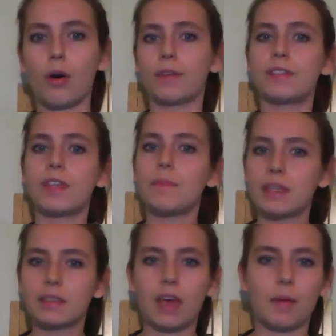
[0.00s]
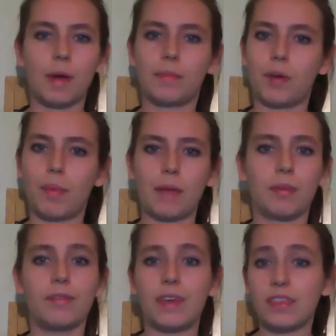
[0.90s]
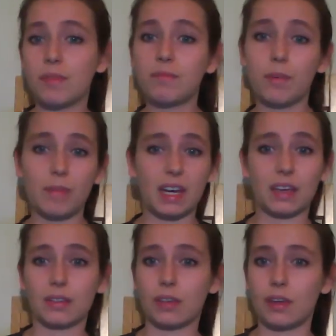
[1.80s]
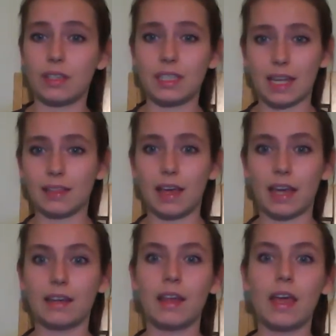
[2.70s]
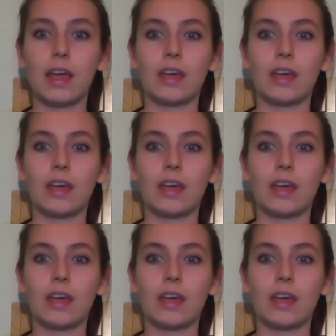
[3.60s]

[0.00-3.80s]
or if something's come up that might prevent them from meeting a certain deadline.